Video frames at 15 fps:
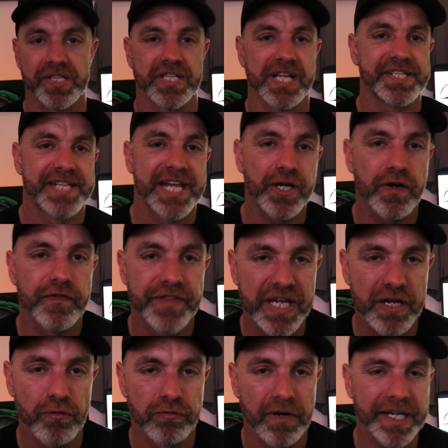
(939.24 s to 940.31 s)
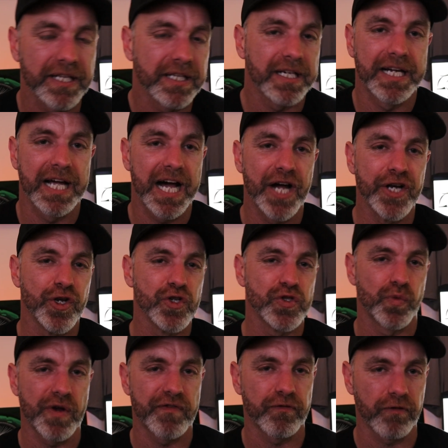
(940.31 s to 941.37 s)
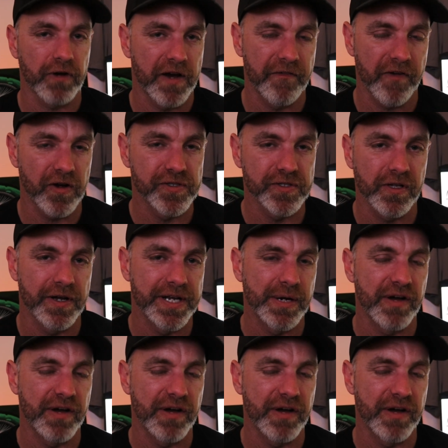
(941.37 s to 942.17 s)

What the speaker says: So let's kick off the regular car news with Revo Slot.